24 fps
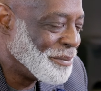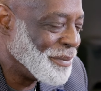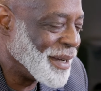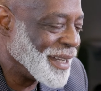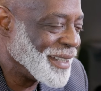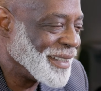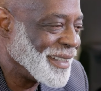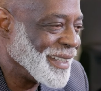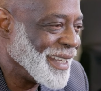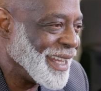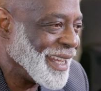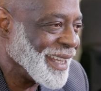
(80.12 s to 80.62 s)

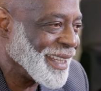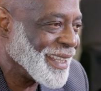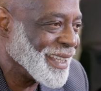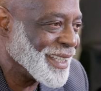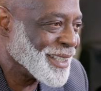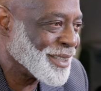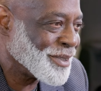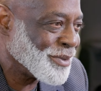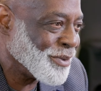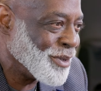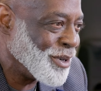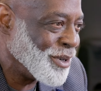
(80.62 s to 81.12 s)
My neck
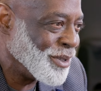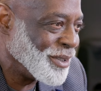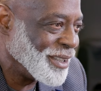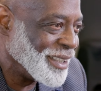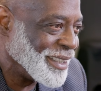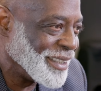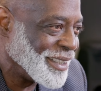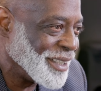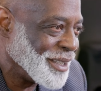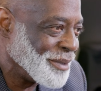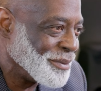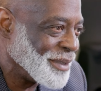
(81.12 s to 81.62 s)
had
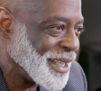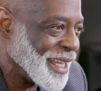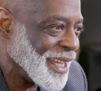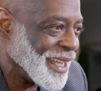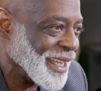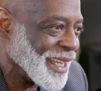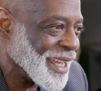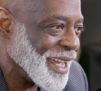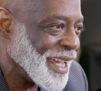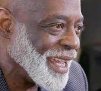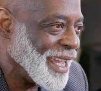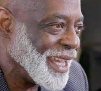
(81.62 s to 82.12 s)
swollen up
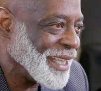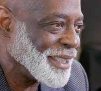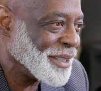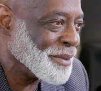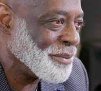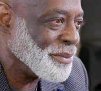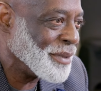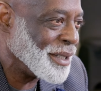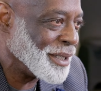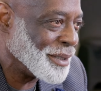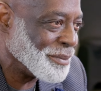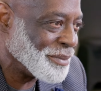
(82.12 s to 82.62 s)
like I had
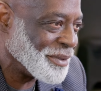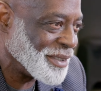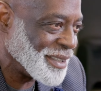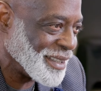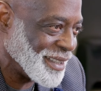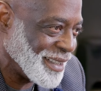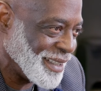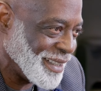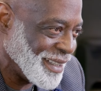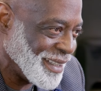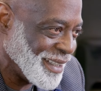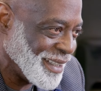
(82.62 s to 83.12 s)
the mumps.